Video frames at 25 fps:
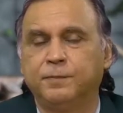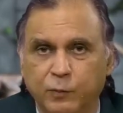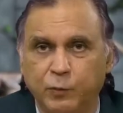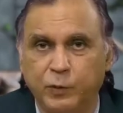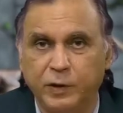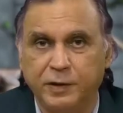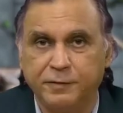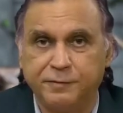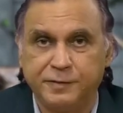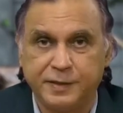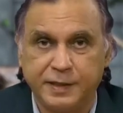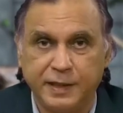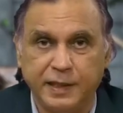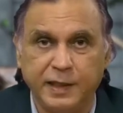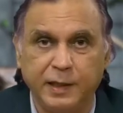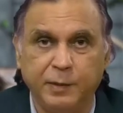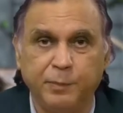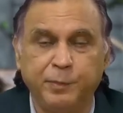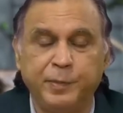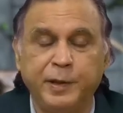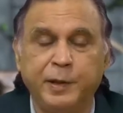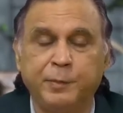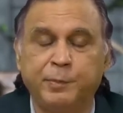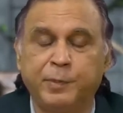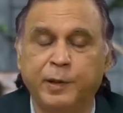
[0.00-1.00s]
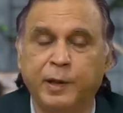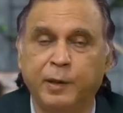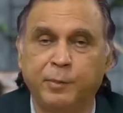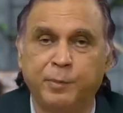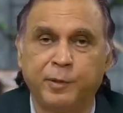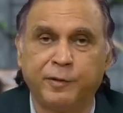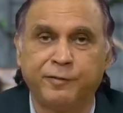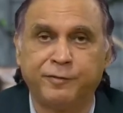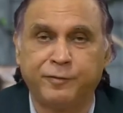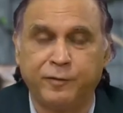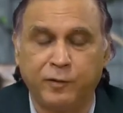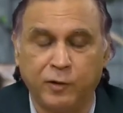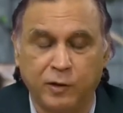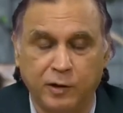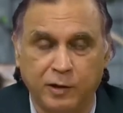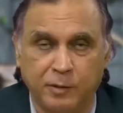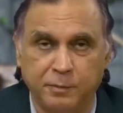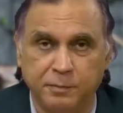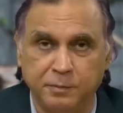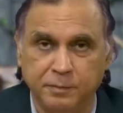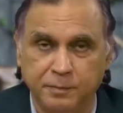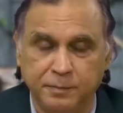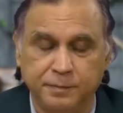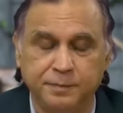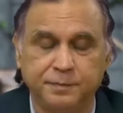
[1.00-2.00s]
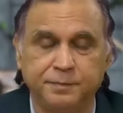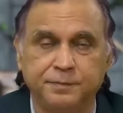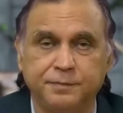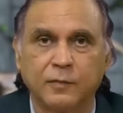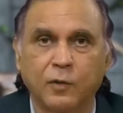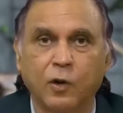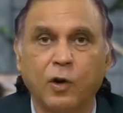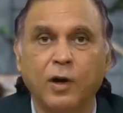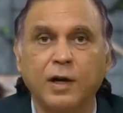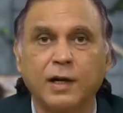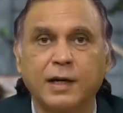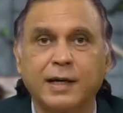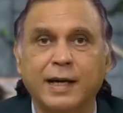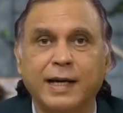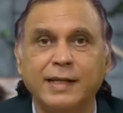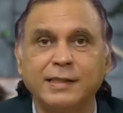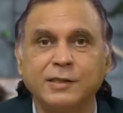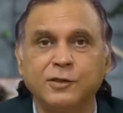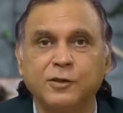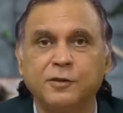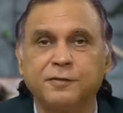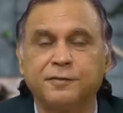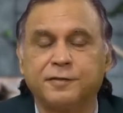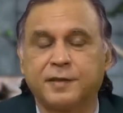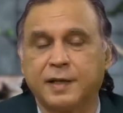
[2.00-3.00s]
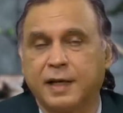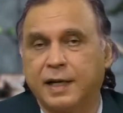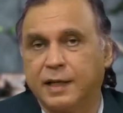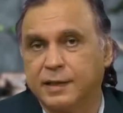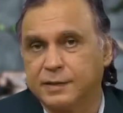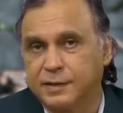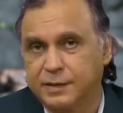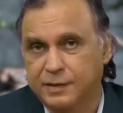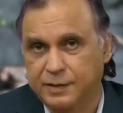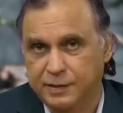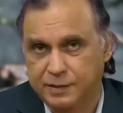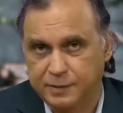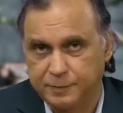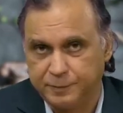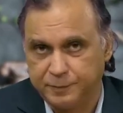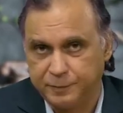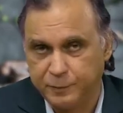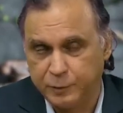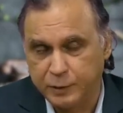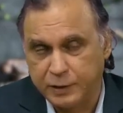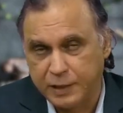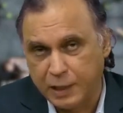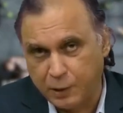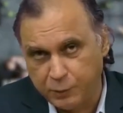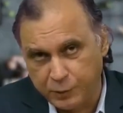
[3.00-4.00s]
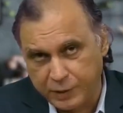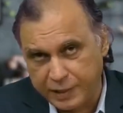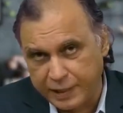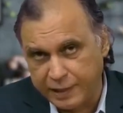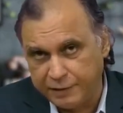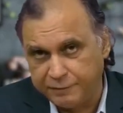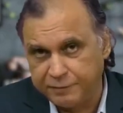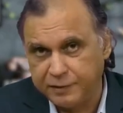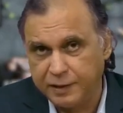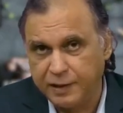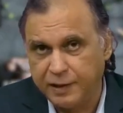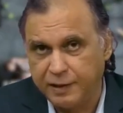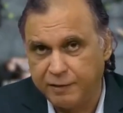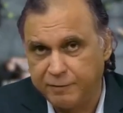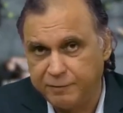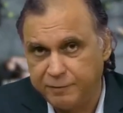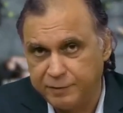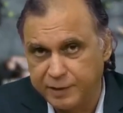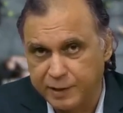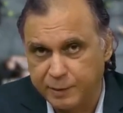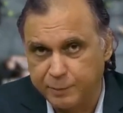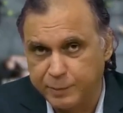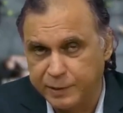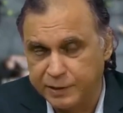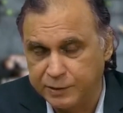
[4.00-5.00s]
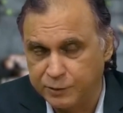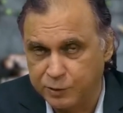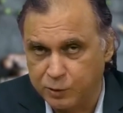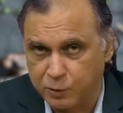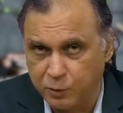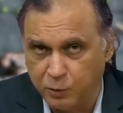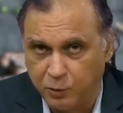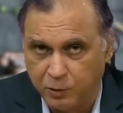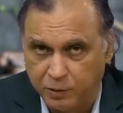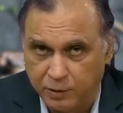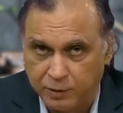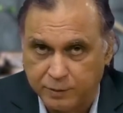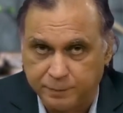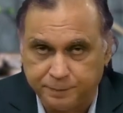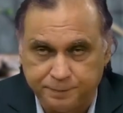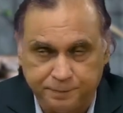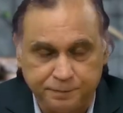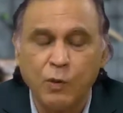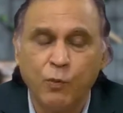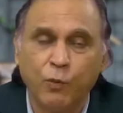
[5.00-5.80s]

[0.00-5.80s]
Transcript: We have seen people perform all kinds of tasks without ever having been schooled.